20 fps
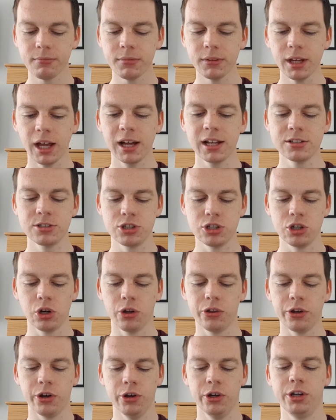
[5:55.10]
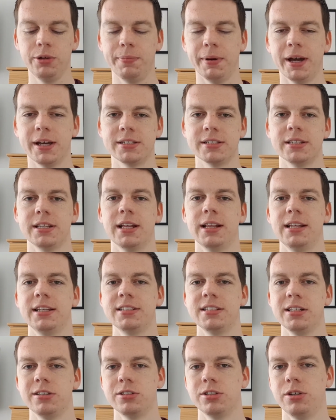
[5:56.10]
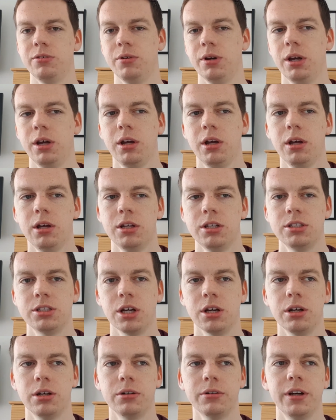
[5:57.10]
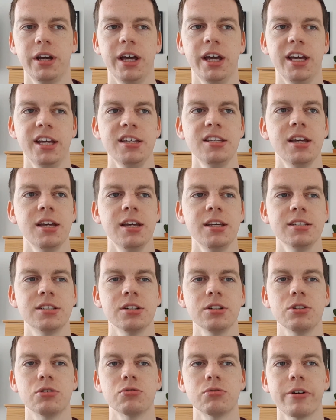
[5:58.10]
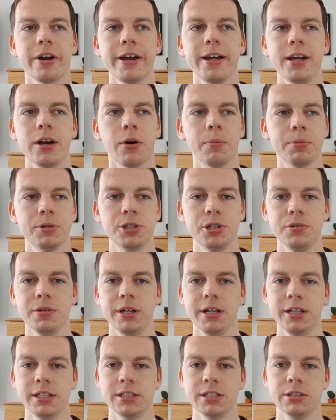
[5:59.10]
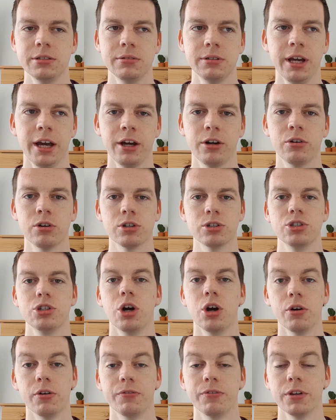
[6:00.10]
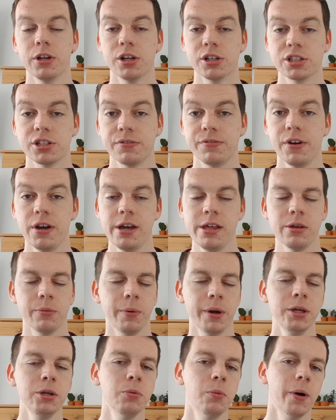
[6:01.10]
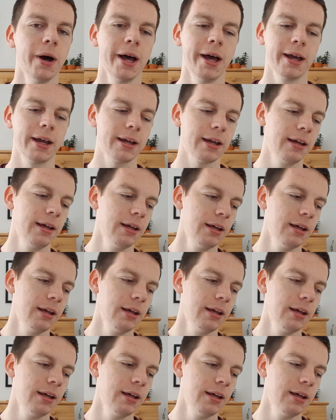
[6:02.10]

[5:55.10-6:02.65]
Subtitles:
and you're the only person they're listening to. So it's a great opportunity to get across your philosophy, the way you work,